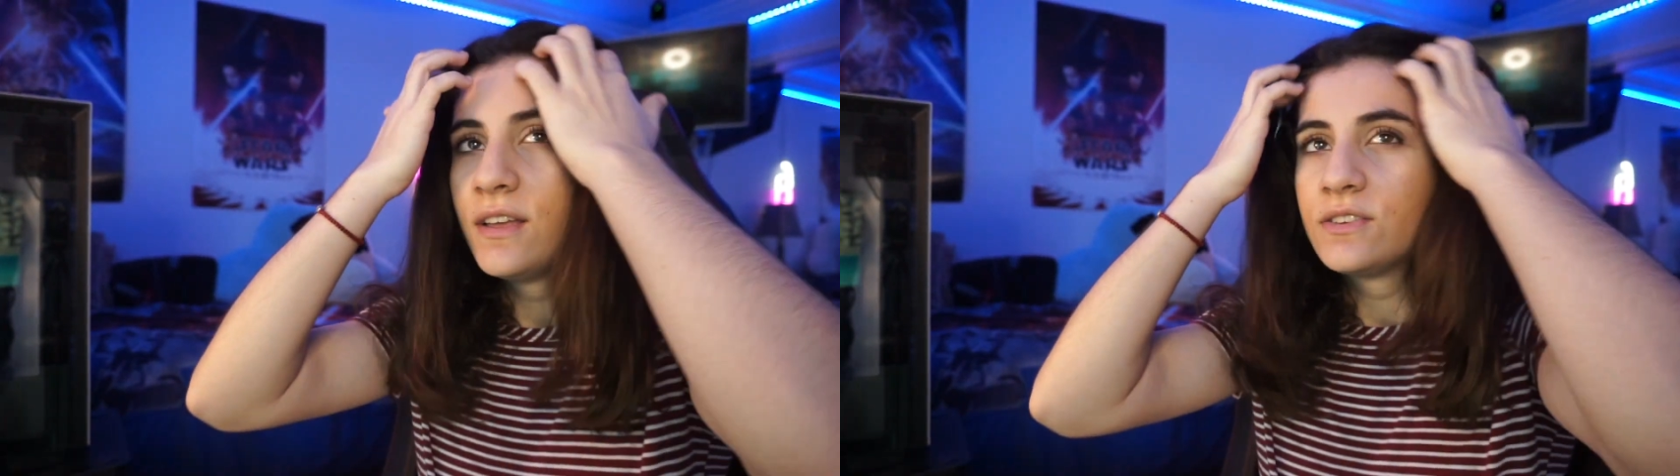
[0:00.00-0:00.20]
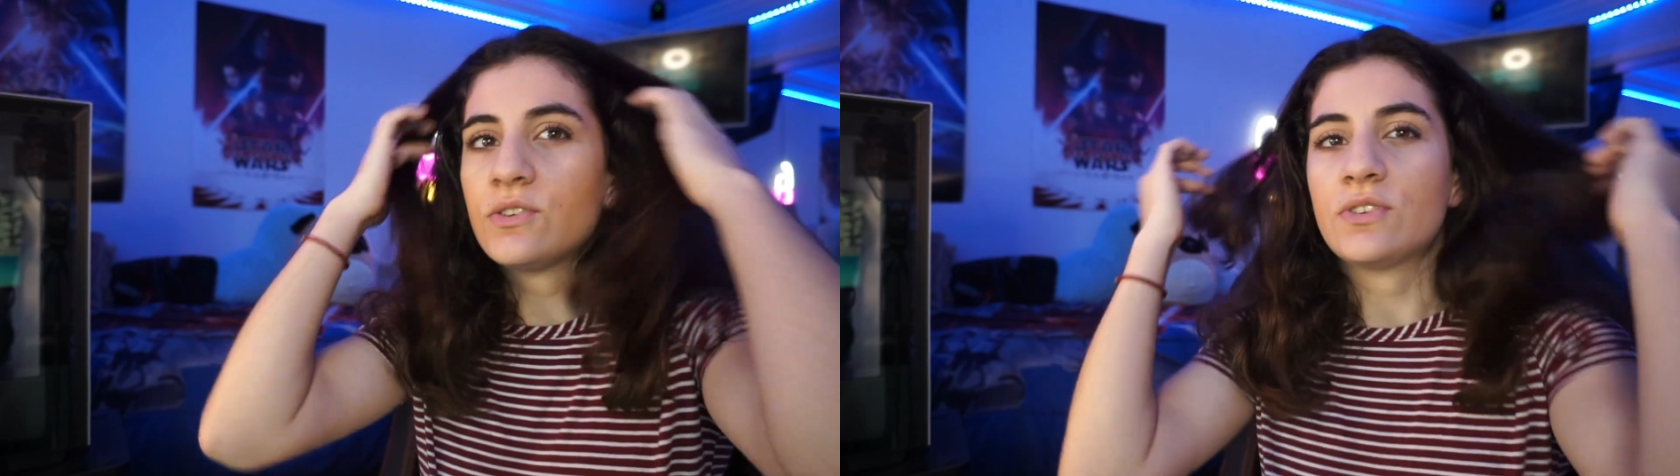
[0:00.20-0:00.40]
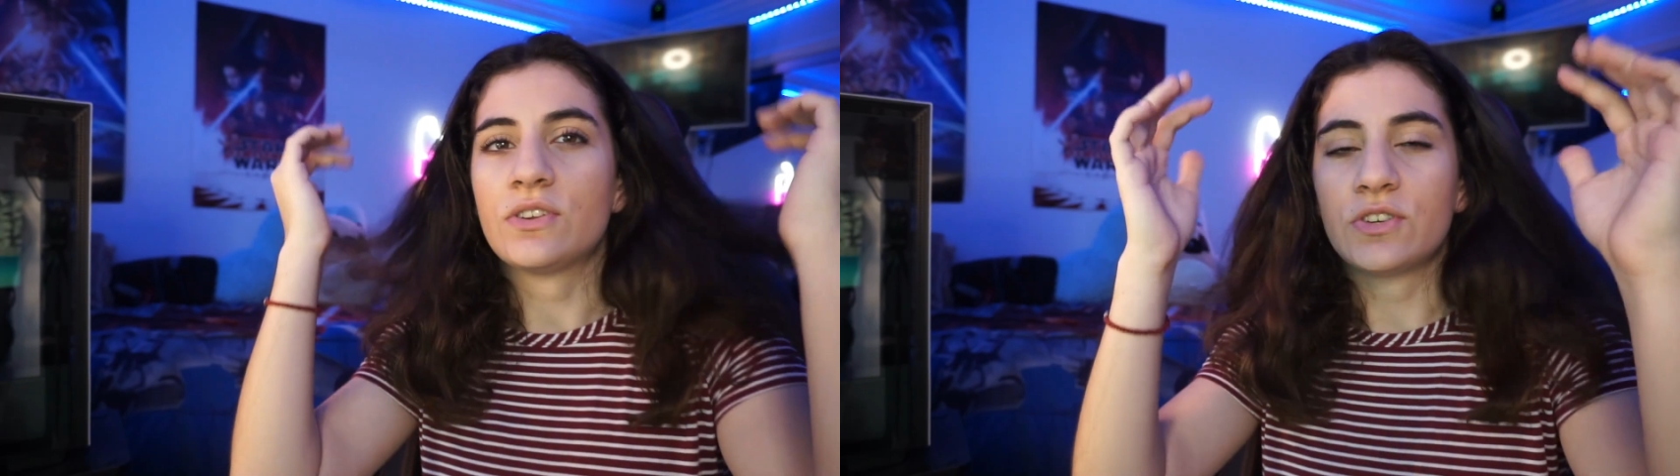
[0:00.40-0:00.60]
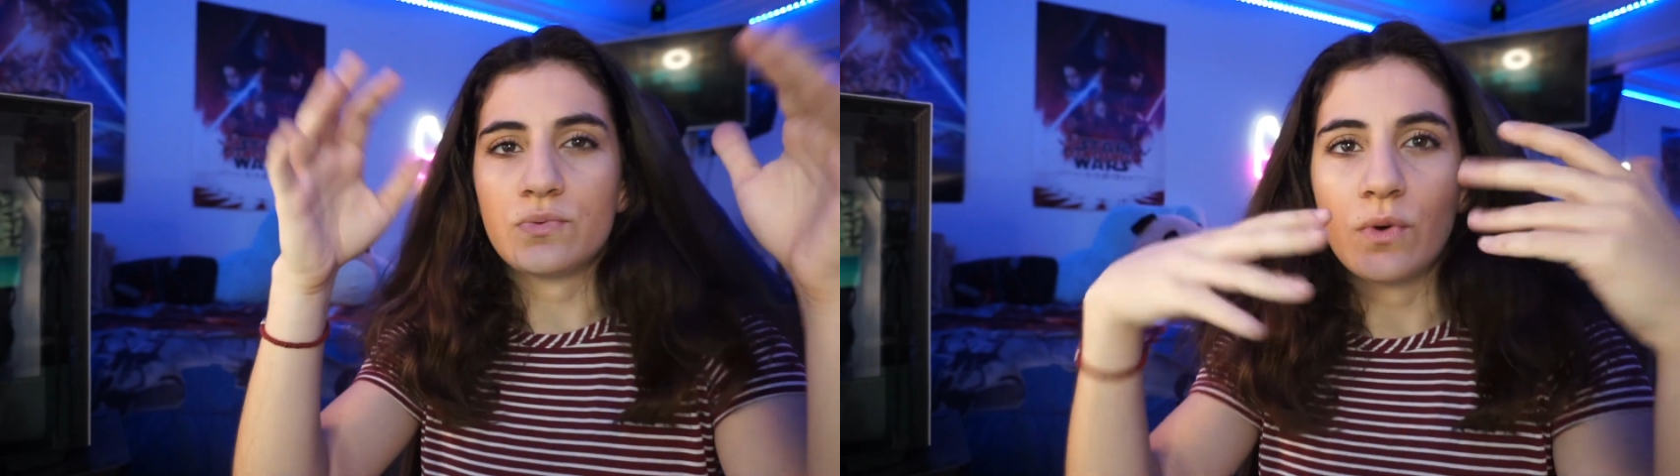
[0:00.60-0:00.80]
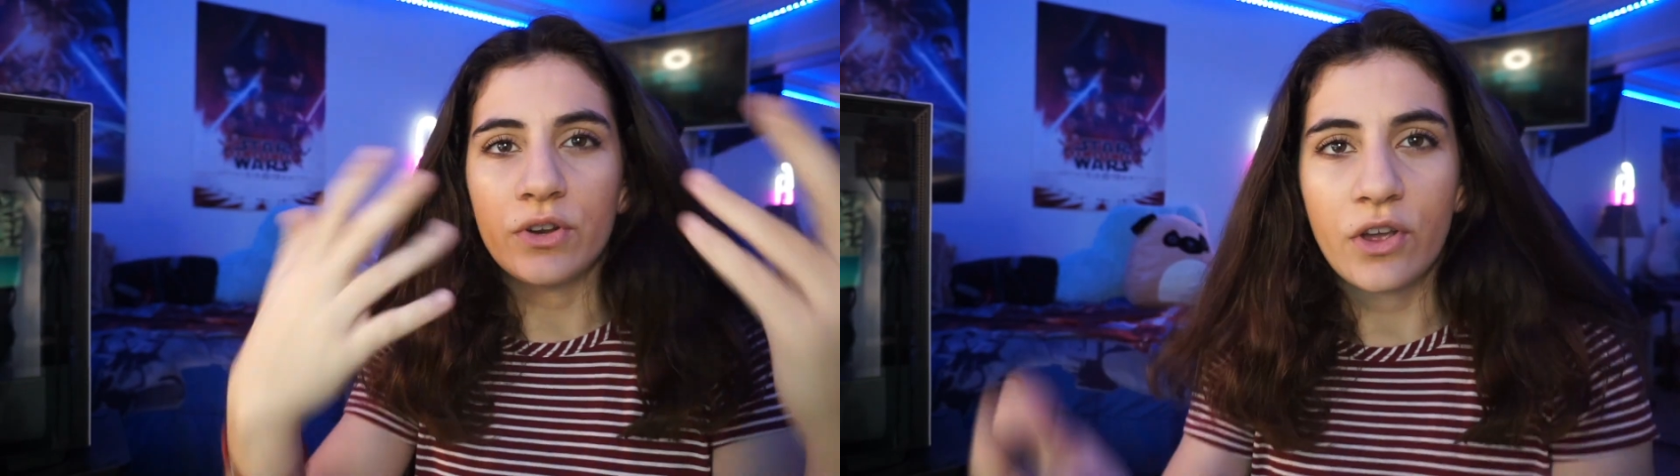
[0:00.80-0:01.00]
so it's not
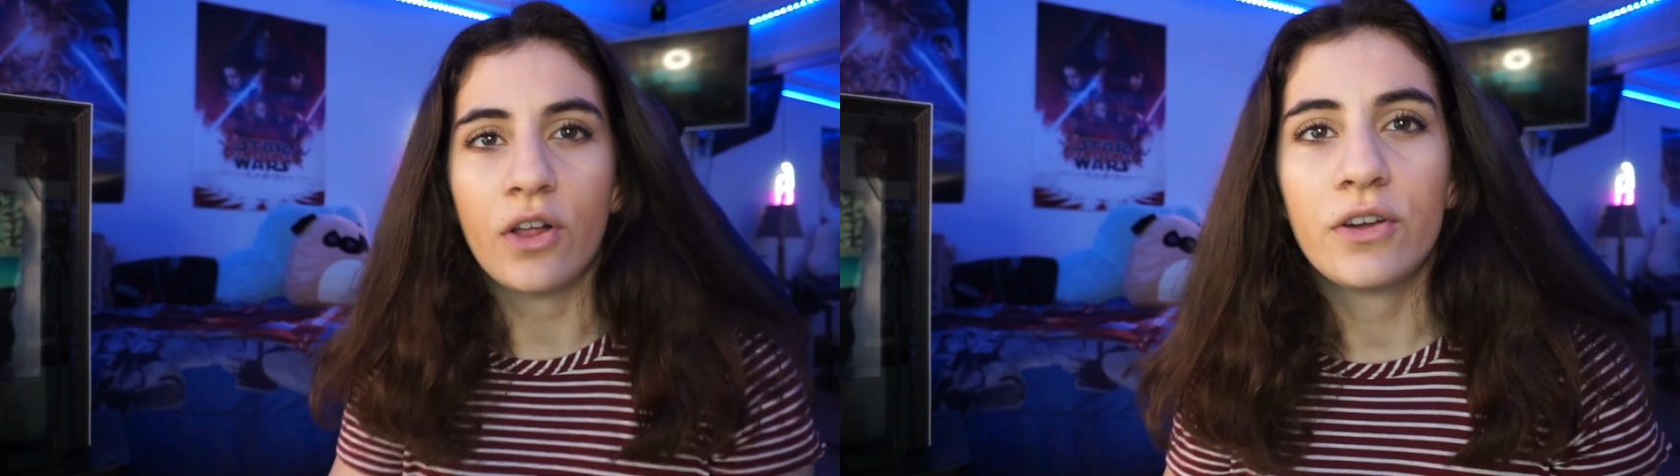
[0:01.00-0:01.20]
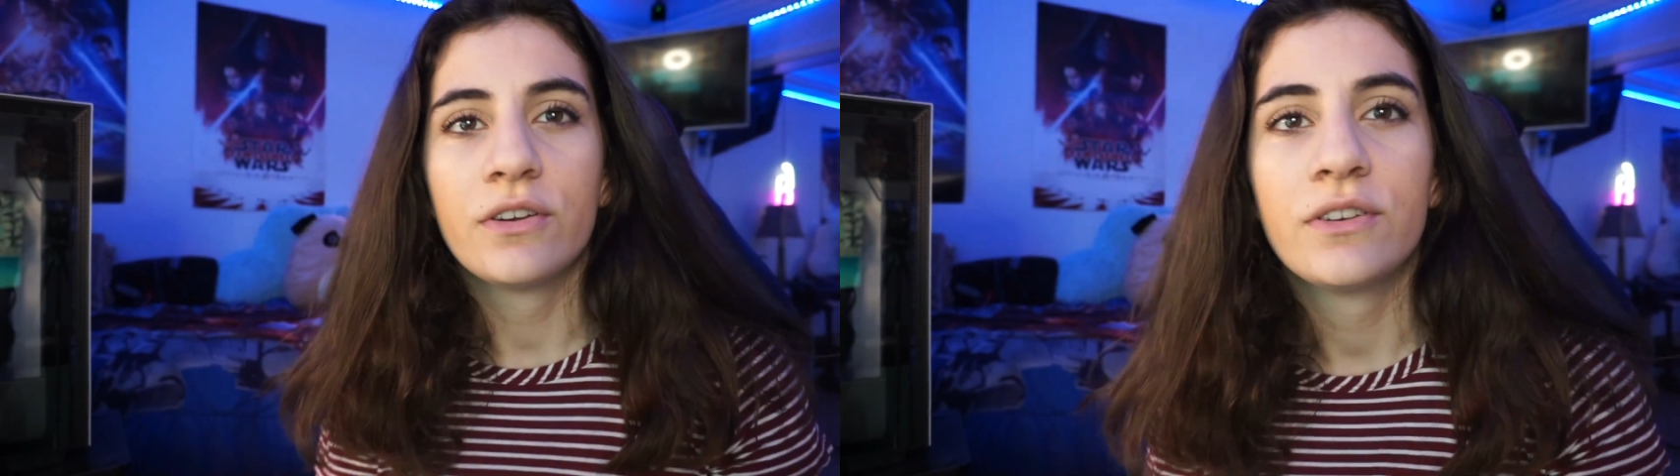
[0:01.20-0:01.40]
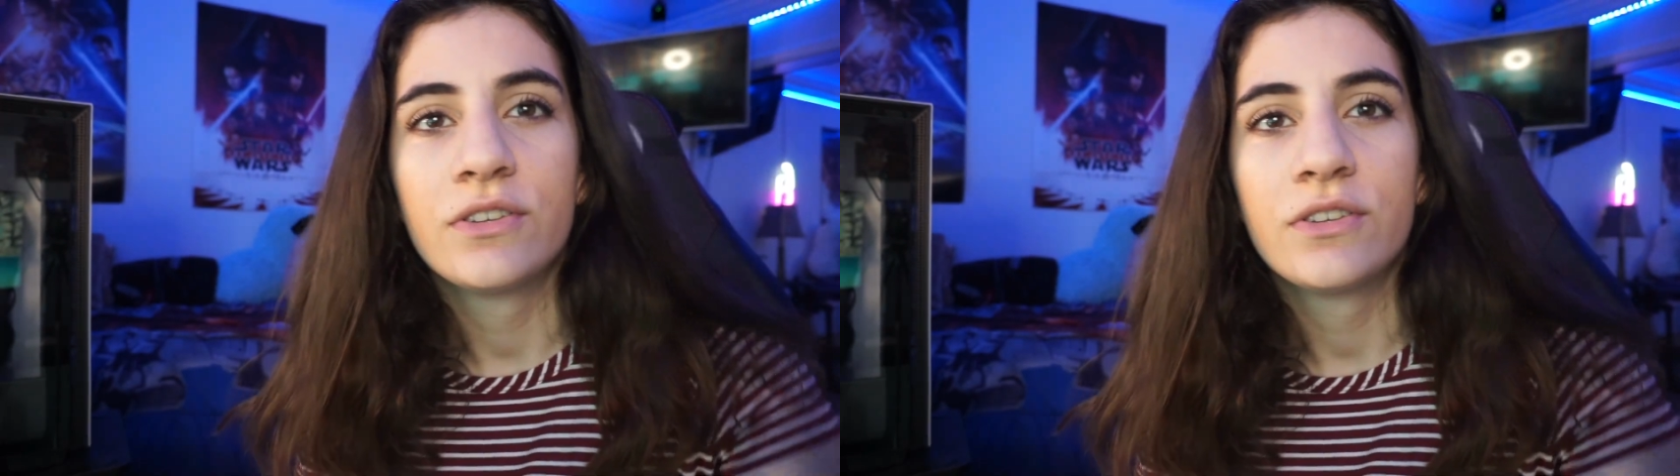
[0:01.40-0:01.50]
just one color.